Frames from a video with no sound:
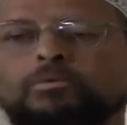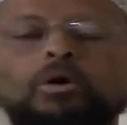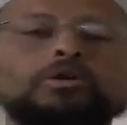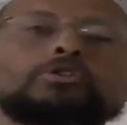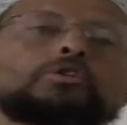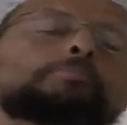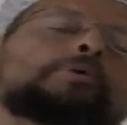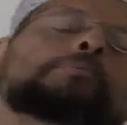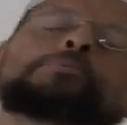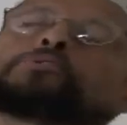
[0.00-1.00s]
What is the
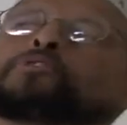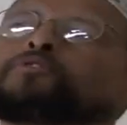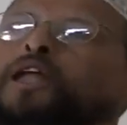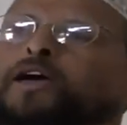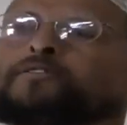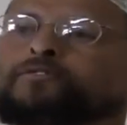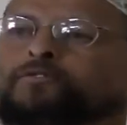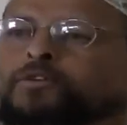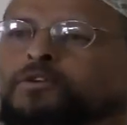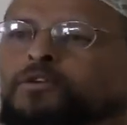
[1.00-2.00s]
purpose of life?
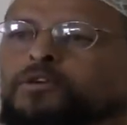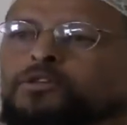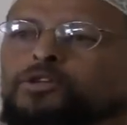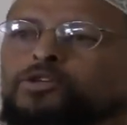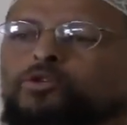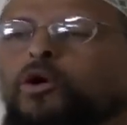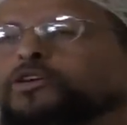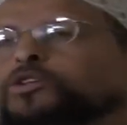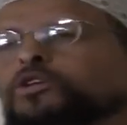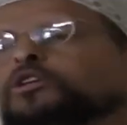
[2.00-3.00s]
This
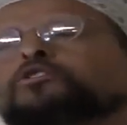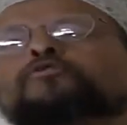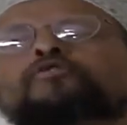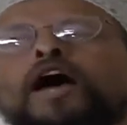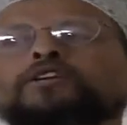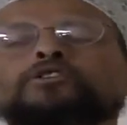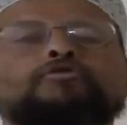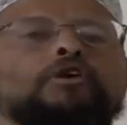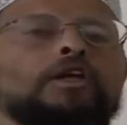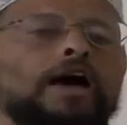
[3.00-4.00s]
question has vexed
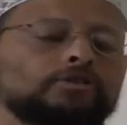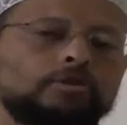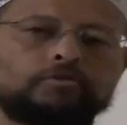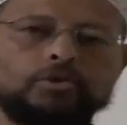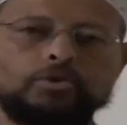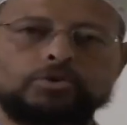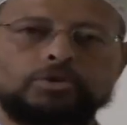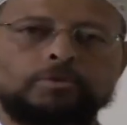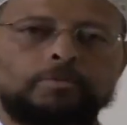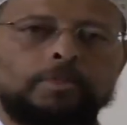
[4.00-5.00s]
philosophers.
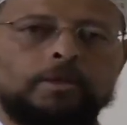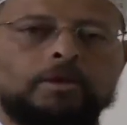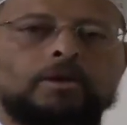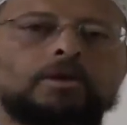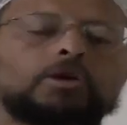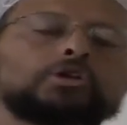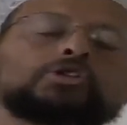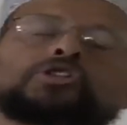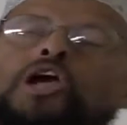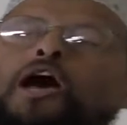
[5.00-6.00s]
It
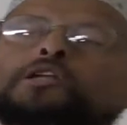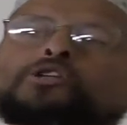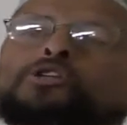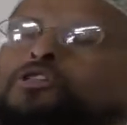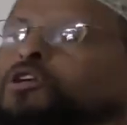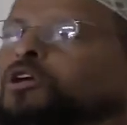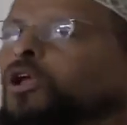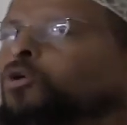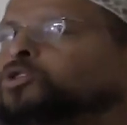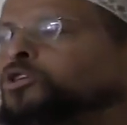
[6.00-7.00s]
has challenged
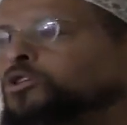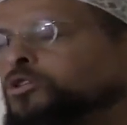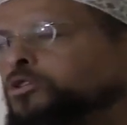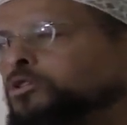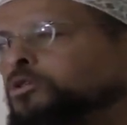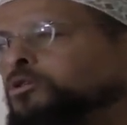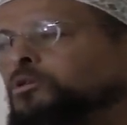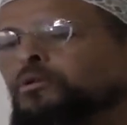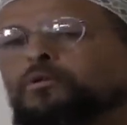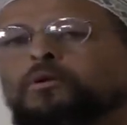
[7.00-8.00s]
theologians.
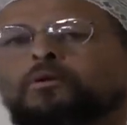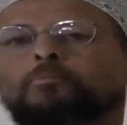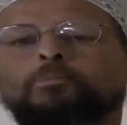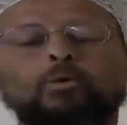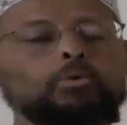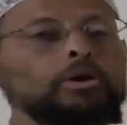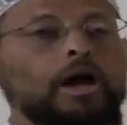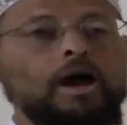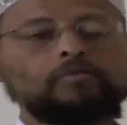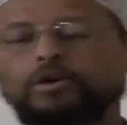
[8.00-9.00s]
But we
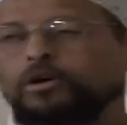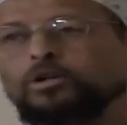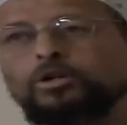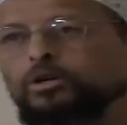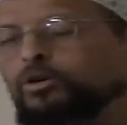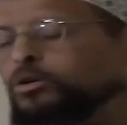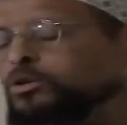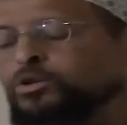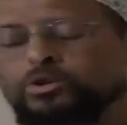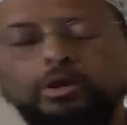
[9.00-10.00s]
have a clear,
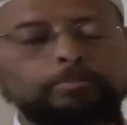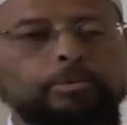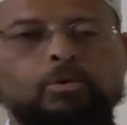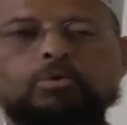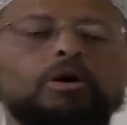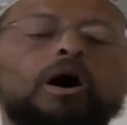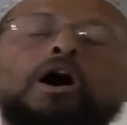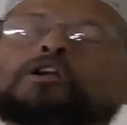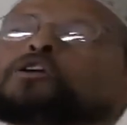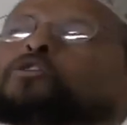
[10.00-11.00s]
simple,
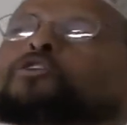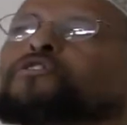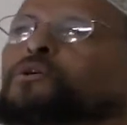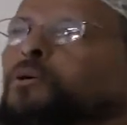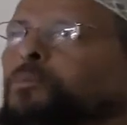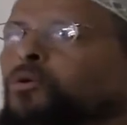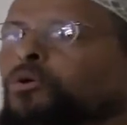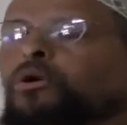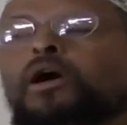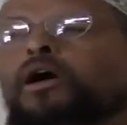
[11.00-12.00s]

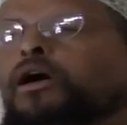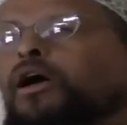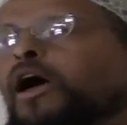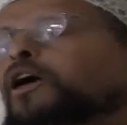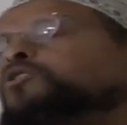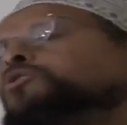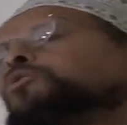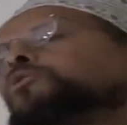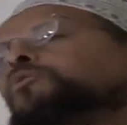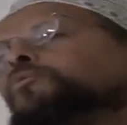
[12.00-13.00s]
unequivocal
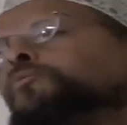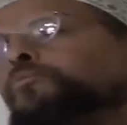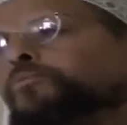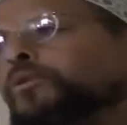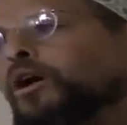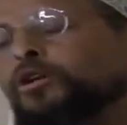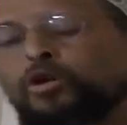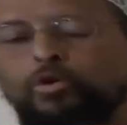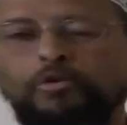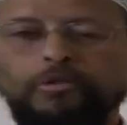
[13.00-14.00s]
answer.
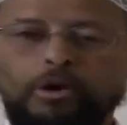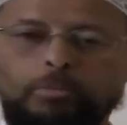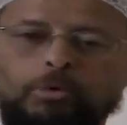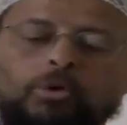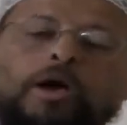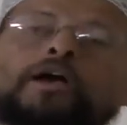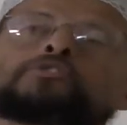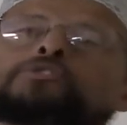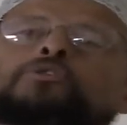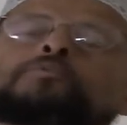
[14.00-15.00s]
Unequivocal
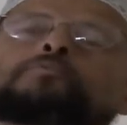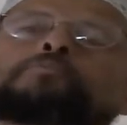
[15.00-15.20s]
answer.